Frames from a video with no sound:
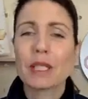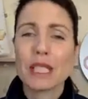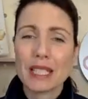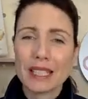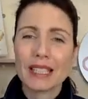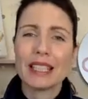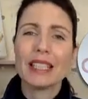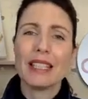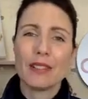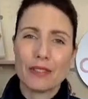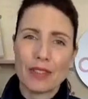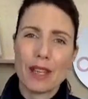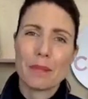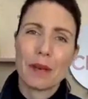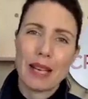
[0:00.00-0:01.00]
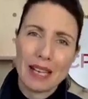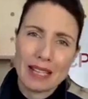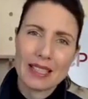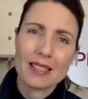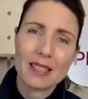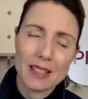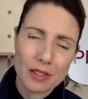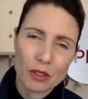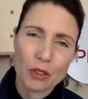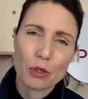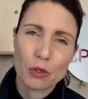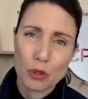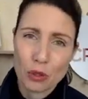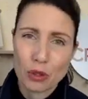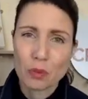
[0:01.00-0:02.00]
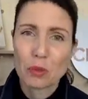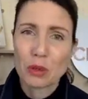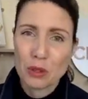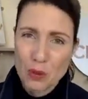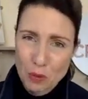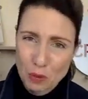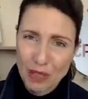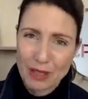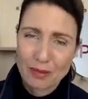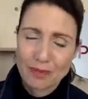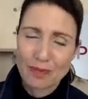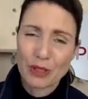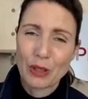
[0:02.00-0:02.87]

particularly if their pain is uncontrollable as well.